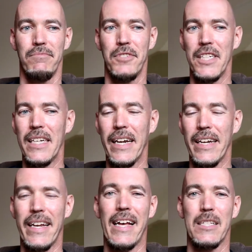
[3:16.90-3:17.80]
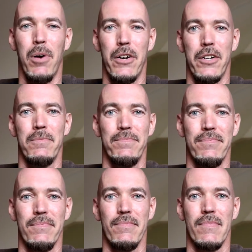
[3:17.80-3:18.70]
she needed a dance partner
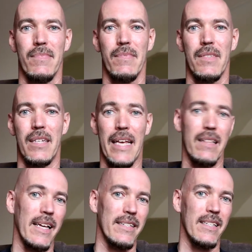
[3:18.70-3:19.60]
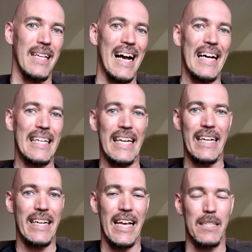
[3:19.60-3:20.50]
to take lessons. I
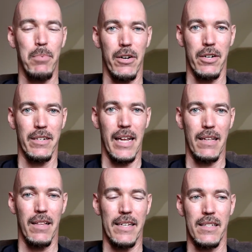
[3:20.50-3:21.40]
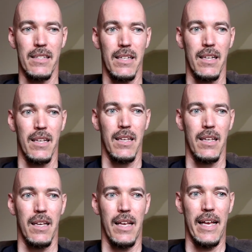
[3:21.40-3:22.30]
needed a dance partner to take lessons.
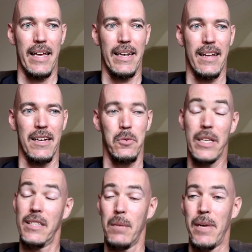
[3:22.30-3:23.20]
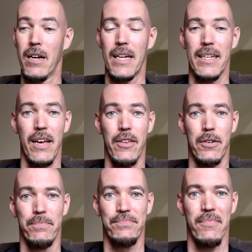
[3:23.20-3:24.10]
And we somehow got
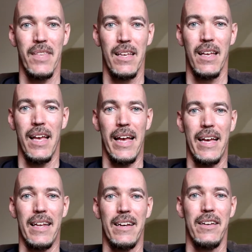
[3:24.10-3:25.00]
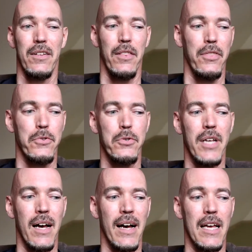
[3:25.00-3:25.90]
together. And through
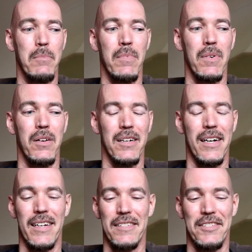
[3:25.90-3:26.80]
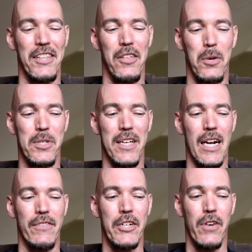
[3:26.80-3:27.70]
time, she thought it was
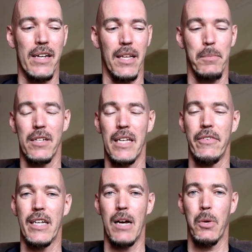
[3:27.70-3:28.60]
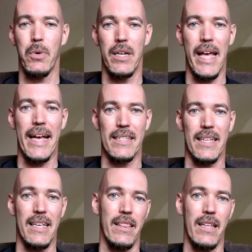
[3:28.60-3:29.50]
kind of interesting because every time we would dance
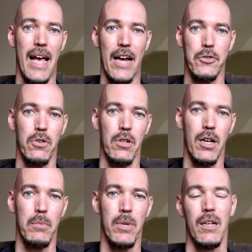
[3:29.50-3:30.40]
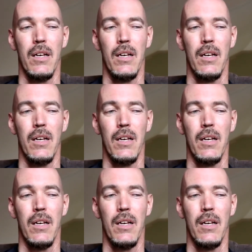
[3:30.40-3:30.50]
in the actual club,